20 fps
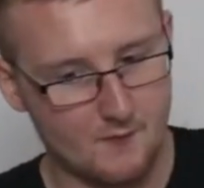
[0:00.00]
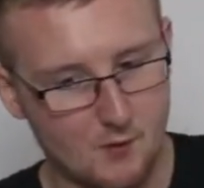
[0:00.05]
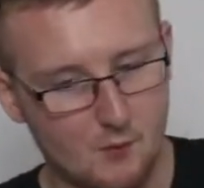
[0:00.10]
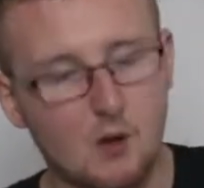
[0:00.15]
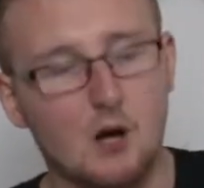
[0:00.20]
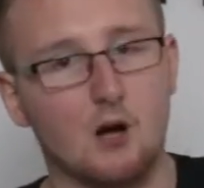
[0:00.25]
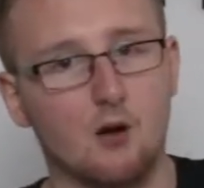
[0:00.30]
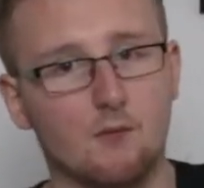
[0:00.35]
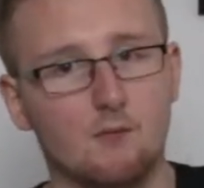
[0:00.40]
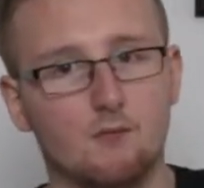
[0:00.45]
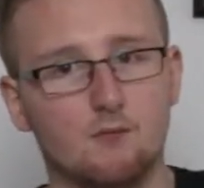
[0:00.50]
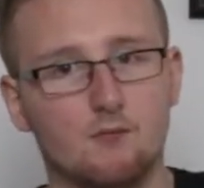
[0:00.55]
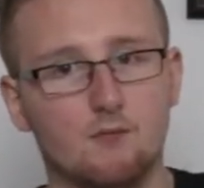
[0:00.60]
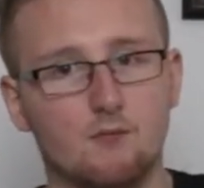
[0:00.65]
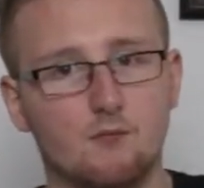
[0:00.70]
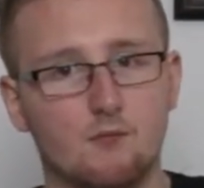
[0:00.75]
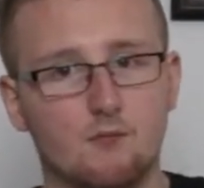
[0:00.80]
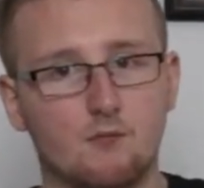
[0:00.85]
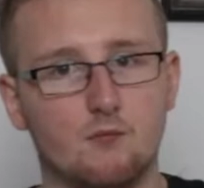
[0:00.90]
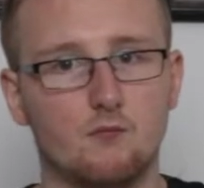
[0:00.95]
Well,
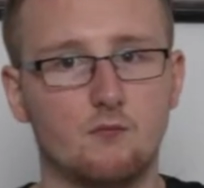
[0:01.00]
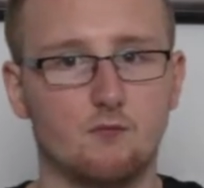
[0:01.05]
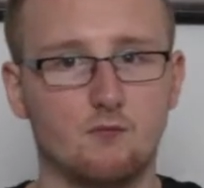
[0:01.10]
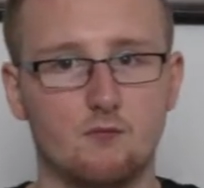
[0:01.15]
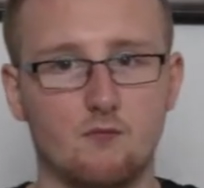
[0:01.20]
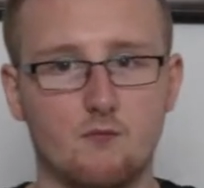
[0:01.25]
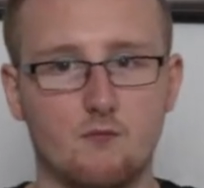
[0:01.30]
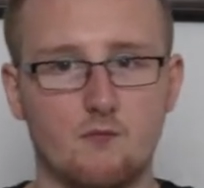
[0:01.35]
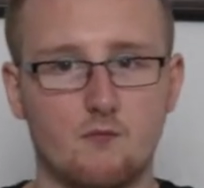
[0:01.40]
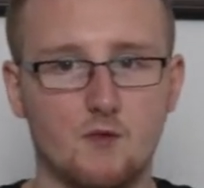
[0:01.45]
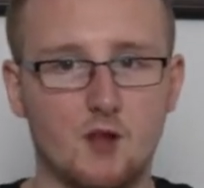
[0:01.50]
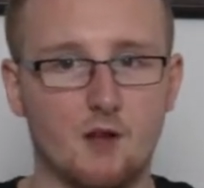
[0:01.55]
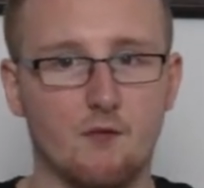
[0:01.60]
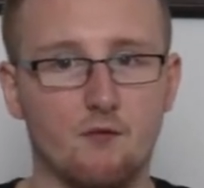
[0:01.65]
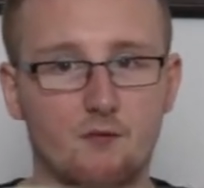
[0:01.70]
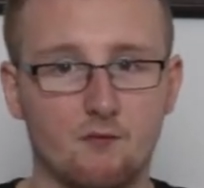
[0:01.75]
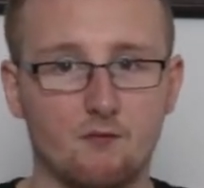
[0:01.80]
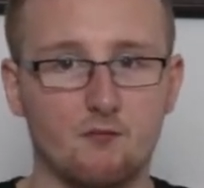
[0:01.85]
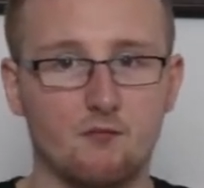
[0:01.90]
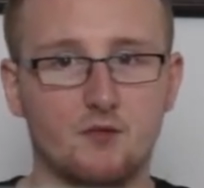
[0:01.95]

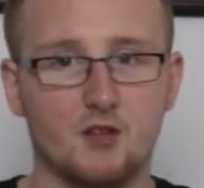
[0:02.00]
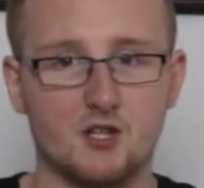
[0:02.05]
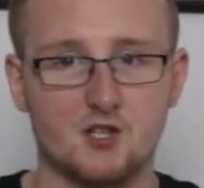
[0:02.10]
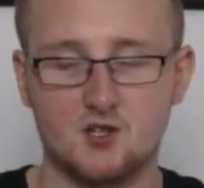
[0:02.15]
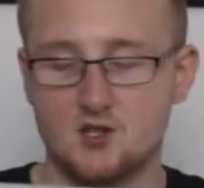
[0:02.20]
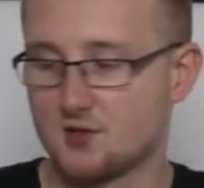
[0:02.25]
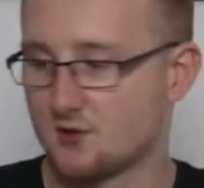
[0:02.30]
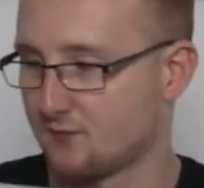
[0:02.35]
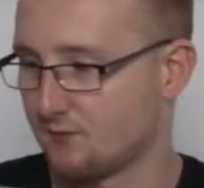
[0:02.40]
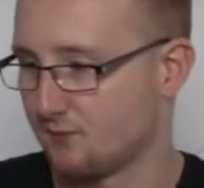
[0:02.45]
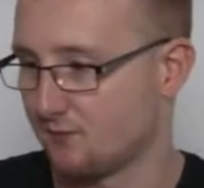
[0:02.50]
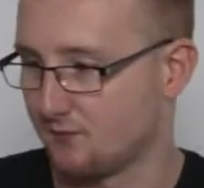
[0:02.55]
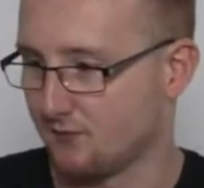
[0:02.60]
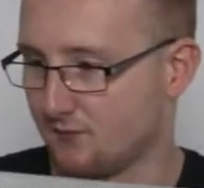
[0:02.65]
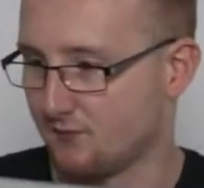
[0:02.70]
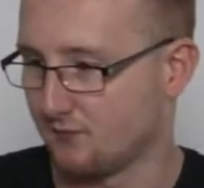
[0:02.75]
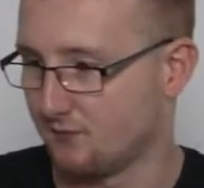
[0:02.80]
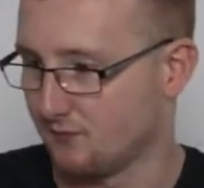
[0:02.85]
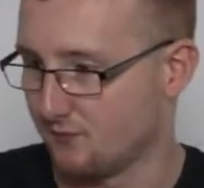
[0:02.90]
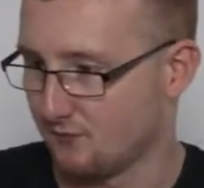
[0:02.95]
not this
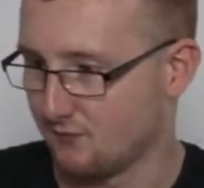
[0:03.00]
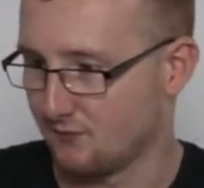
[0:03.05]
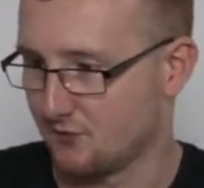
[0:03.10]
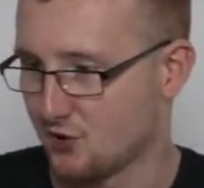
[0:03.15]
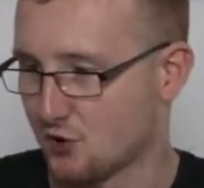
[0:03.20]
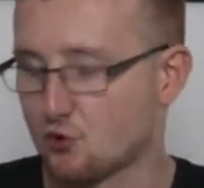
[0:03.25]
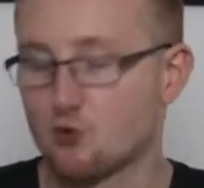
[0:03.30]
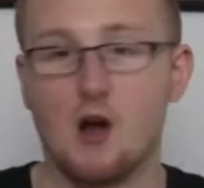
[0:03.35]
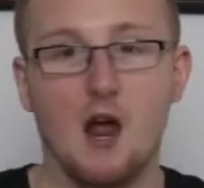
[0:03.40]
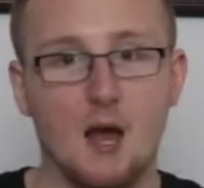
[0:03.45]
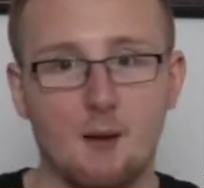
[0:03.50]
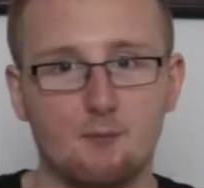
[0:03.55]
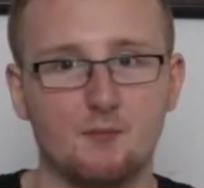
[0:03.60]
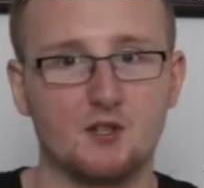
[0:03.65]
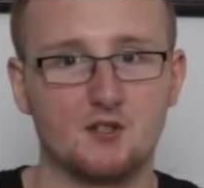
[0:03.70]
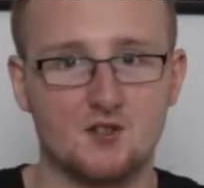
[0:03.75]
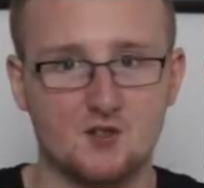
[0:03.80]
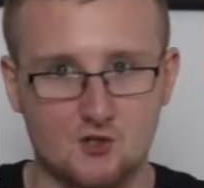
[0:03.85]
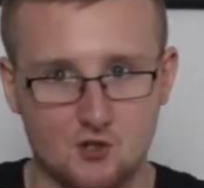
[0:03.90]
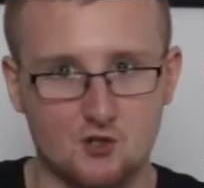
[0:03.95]
strap,
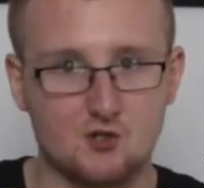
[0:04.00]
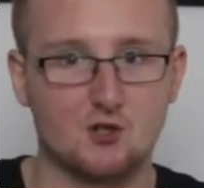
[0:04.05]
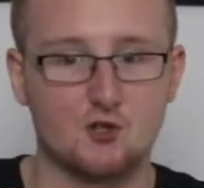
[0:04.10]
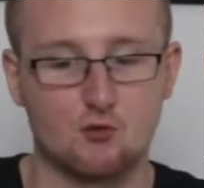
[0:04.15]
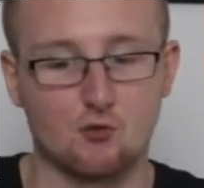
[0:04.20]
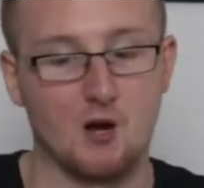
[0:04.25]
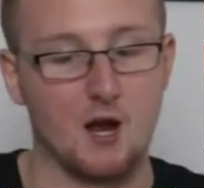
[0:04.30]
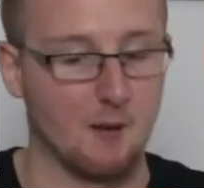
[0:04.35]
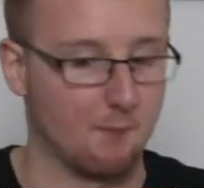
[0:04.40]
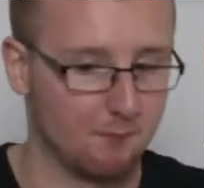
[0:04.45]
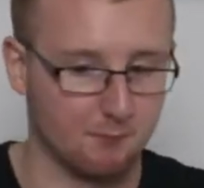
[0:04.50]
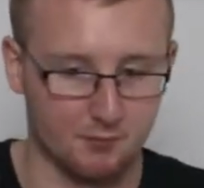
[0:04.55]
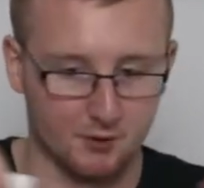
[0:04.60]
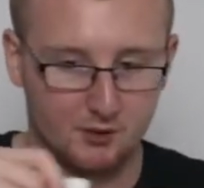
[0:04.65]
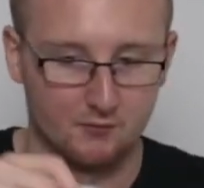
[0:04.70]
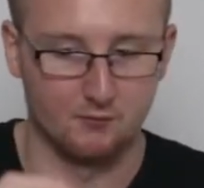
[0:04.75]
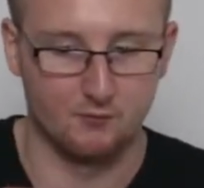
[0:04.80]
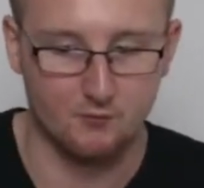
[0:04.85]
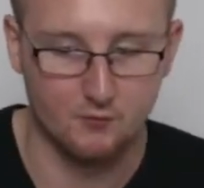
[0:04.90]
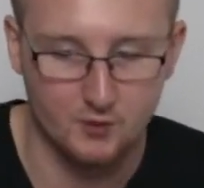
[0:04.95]
this is just a strap,
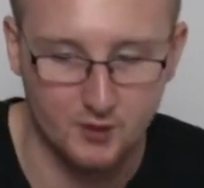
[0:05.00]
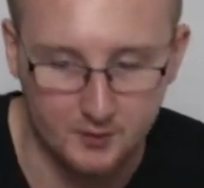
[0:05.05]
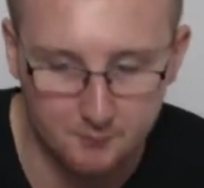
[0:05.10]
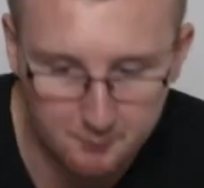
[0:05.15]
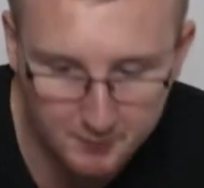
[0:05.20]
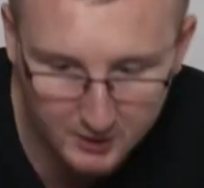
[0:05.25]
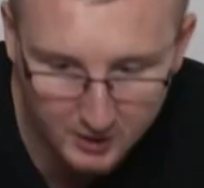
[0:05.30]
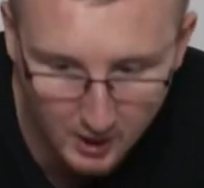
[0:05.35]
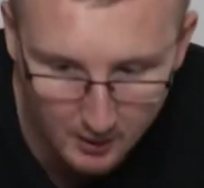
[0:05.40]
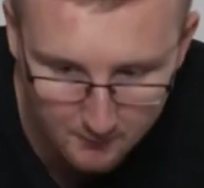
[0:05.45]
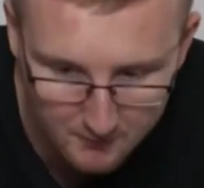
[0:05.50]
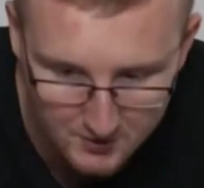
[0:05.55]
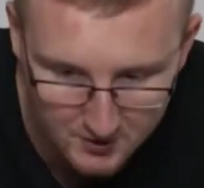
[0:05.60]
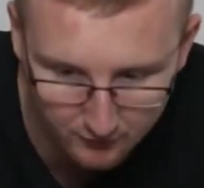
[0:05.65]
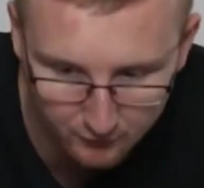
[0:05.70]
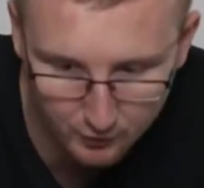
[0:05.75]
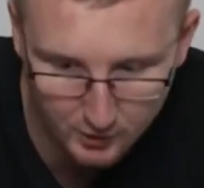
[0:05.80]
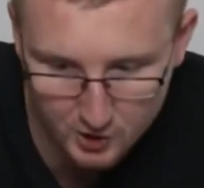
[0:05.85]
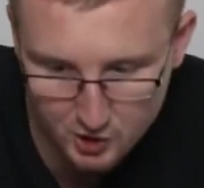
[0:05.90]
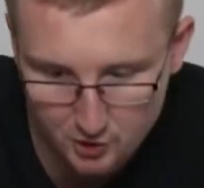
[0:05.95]
but it becomes
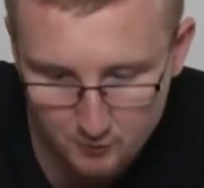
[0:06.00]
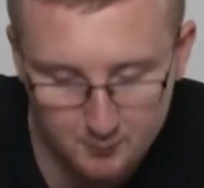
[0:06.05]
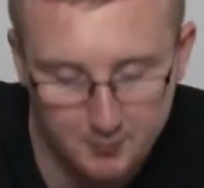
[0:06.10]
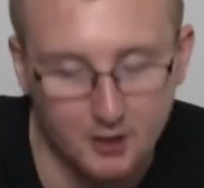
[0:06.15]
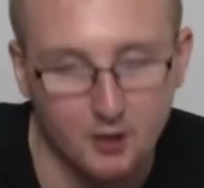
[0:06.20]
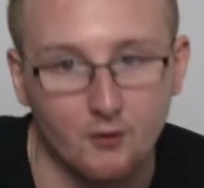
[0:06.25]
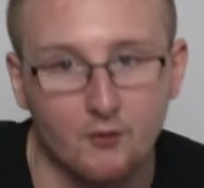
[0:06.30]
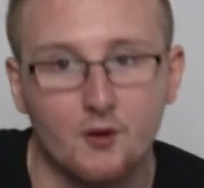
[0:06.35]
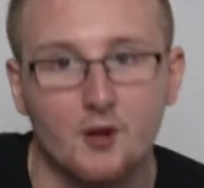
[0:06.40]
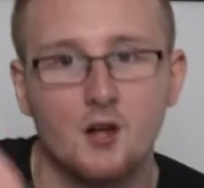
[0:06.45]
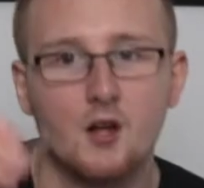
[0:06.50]
a friction belt